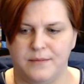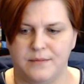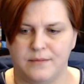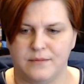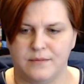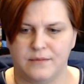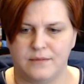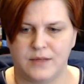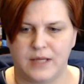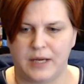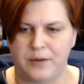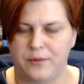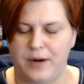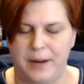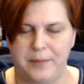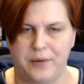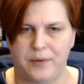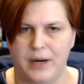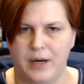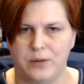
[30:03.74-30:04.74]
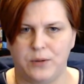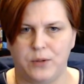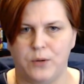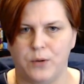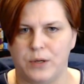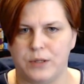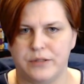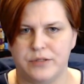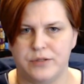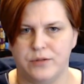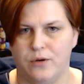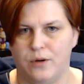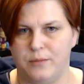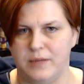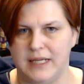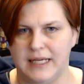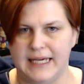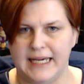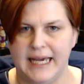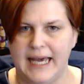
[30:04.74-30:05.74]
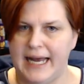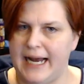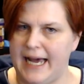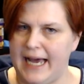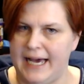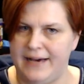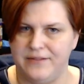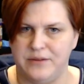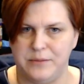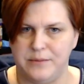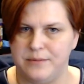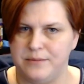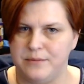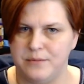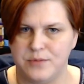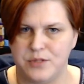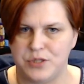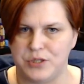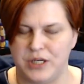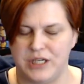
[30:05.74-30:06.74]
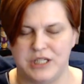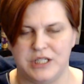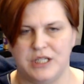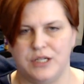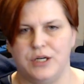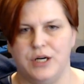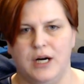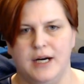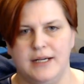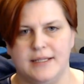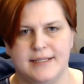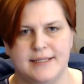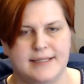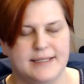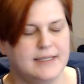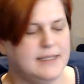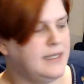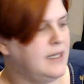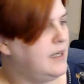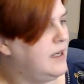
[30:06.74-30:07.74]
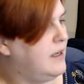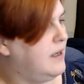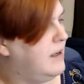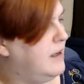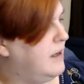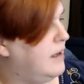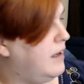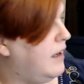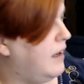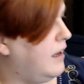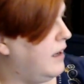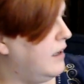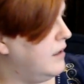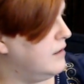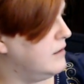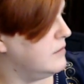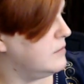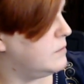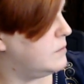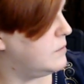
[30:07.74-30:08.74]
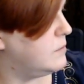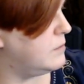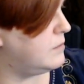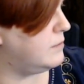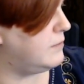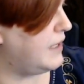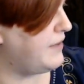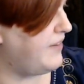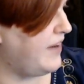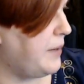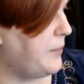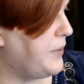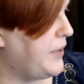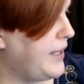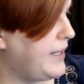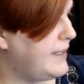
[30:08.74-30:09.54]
They wrap around cords normally, and I have them stretched across my fabric.